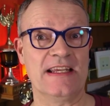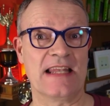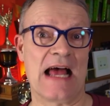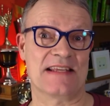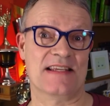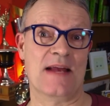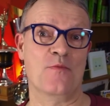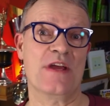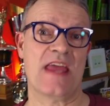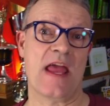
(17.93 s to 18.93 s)
Last time
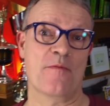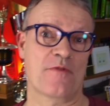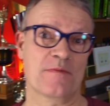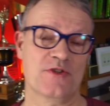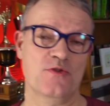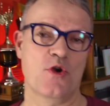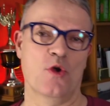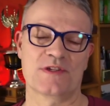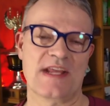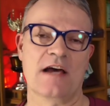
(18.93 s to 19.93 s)
we came from two
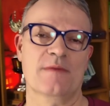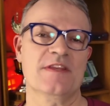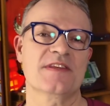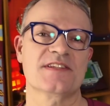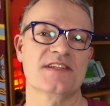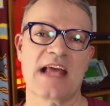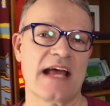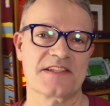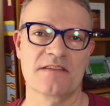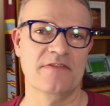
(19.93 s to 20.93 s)
goals down. I mean, this is
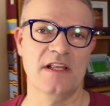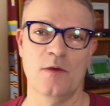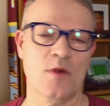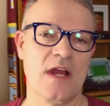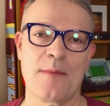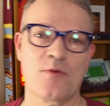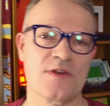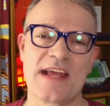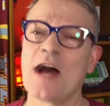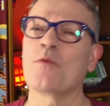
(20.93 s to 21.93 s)
Aston Villa. We're up, we're
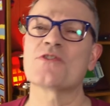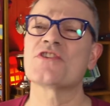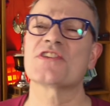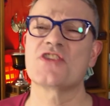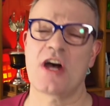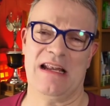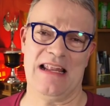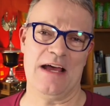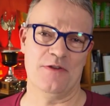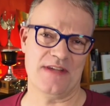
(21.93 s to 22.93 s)
down. We're just not
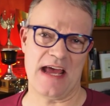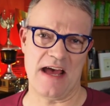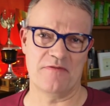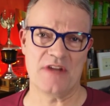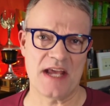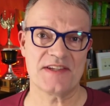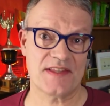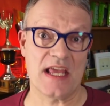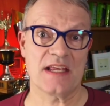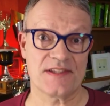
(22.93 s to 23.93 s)
allowed to have nice
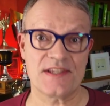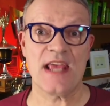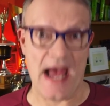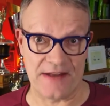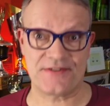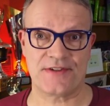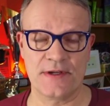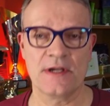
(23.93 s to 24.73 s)
things yet.